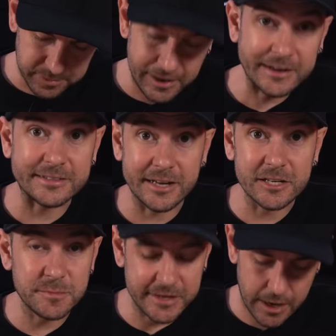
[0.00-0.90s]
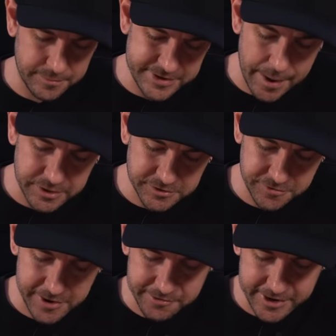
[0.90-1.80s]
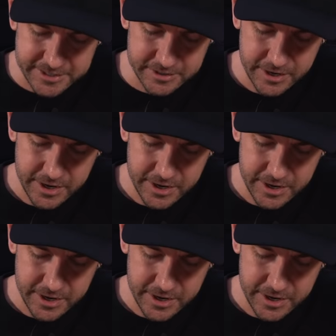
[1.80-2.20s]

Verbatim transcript: plug does become damaged for any reason,